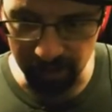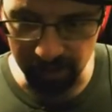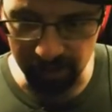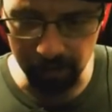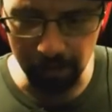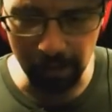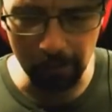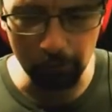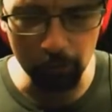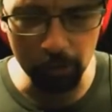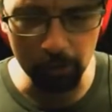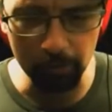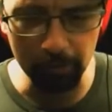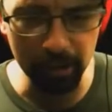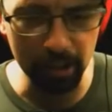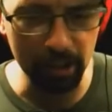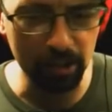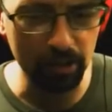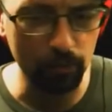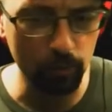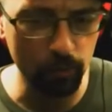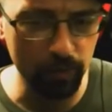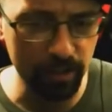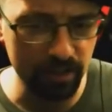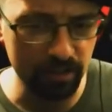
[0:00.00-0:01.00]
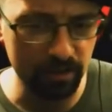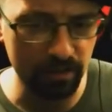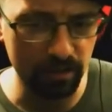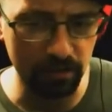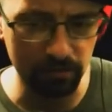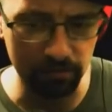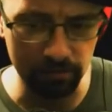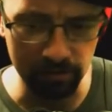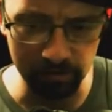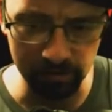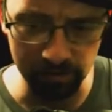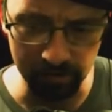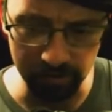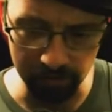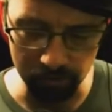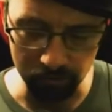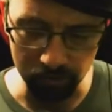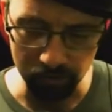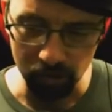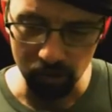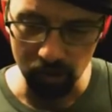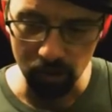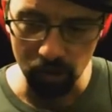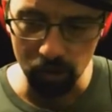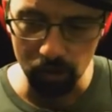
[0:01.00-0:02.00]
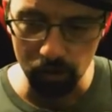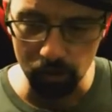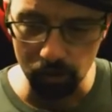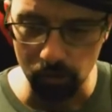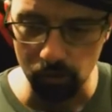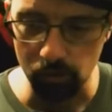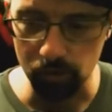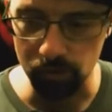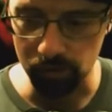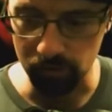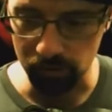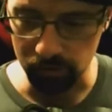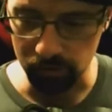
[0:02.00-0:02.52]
I want to make a witch doctor, and then or